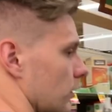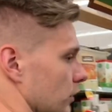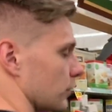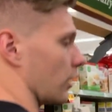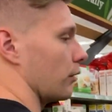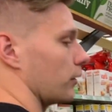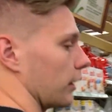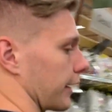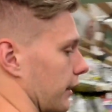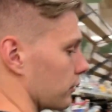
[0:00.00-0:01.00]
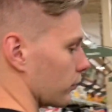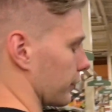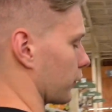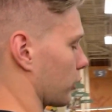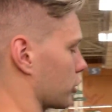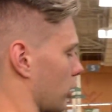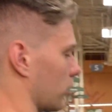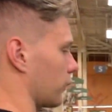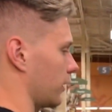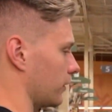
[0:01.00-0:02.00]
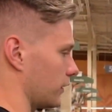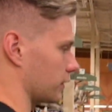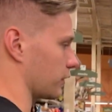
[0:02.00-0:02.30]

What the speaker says: So again, with dark chocolate, this is